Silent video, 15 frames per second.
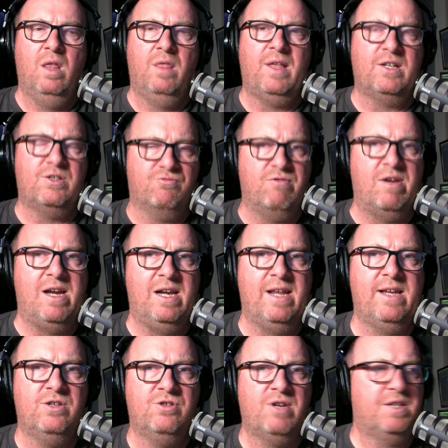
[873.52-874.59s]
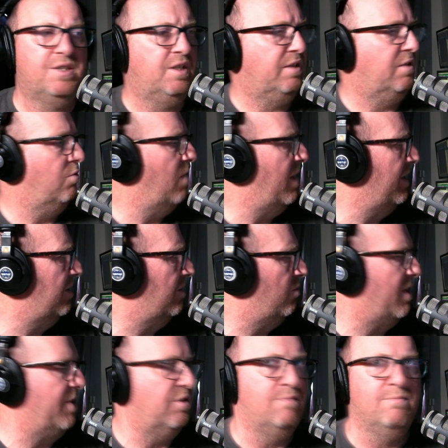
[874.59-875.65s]
That's really interesting. The way that
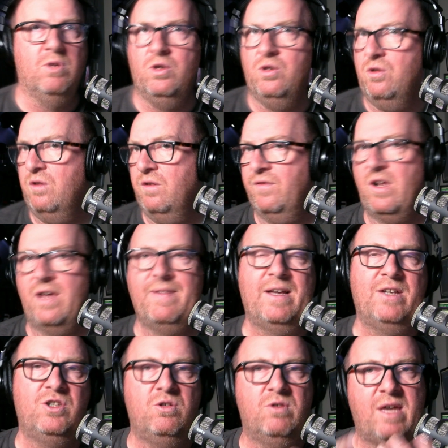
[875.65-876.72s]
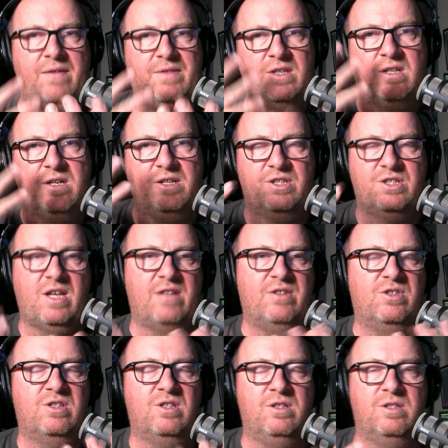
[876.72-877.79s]
when you move like that, you get this kind of
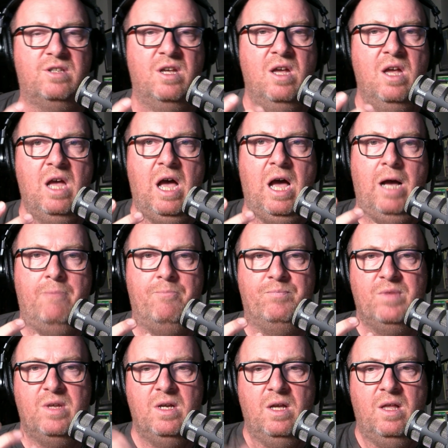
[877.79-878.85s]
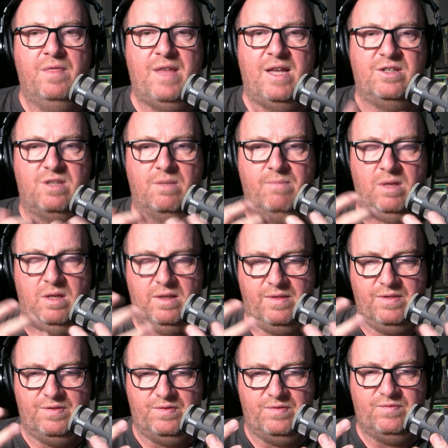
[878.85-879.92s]
sense that um, there's some
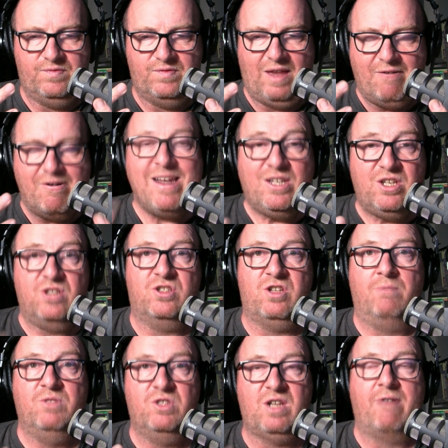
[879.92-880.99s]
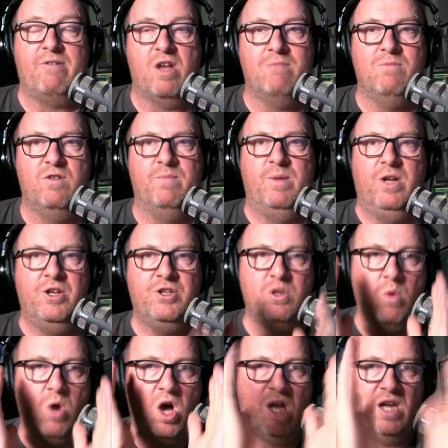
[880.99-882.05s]
there is some stereo movement and
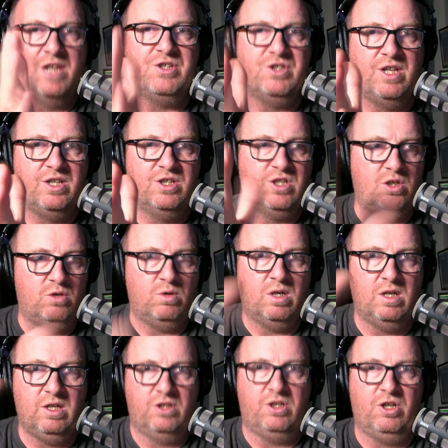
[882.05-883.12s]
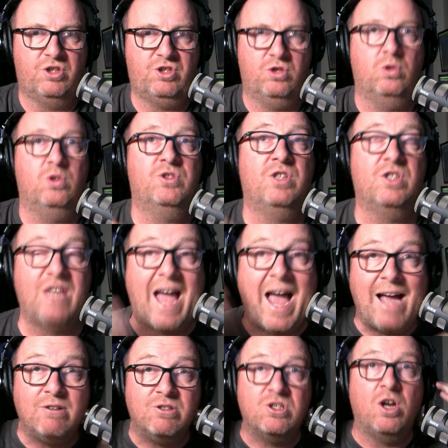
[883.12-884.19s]
you are listening to a, a, source that's
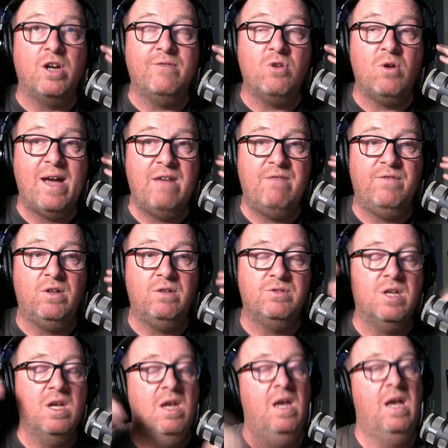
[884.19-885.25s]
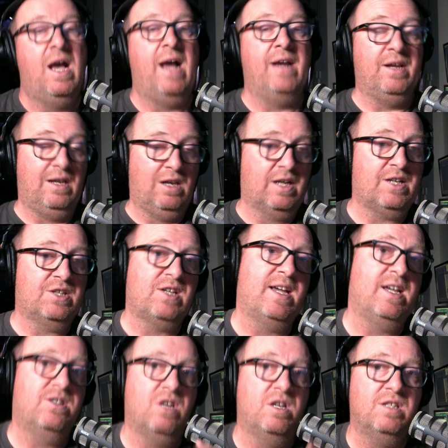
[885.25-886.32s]
outside of your headphones and like i say
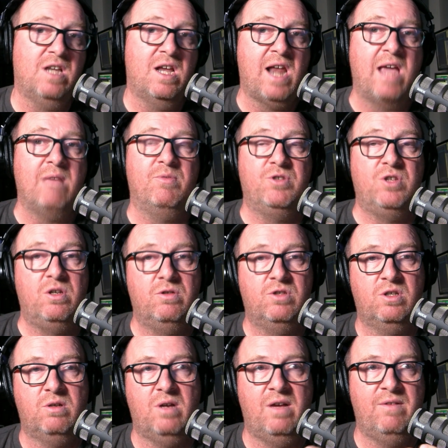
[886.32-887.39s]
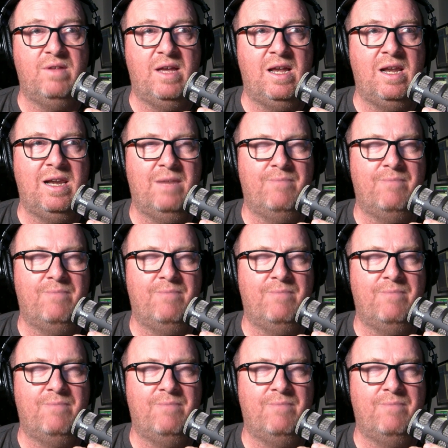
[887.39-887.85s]
it does enable you to uh,